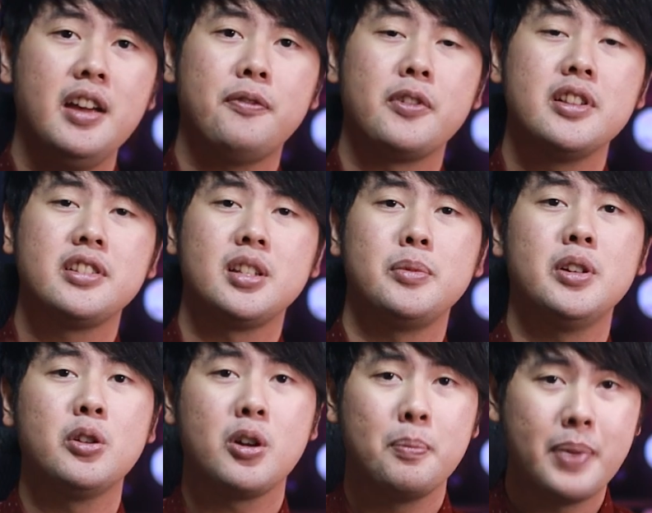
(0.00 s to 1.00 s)
Hey friends, Timmy
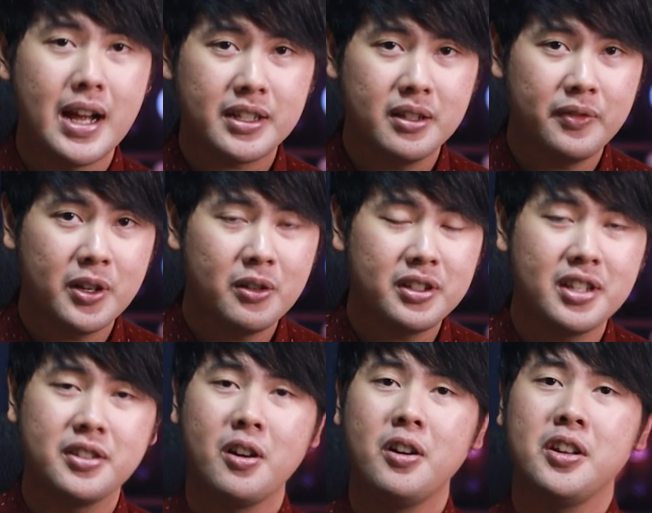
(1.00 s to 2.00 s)
here, welcome back to MVO and
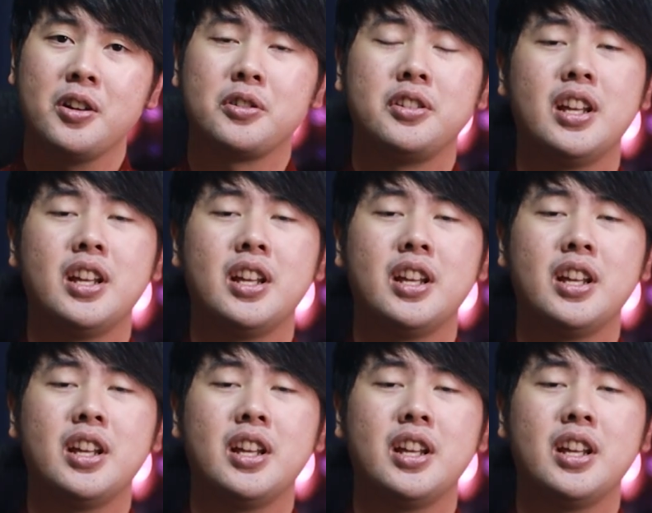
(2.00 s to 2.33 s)
Giz Audio.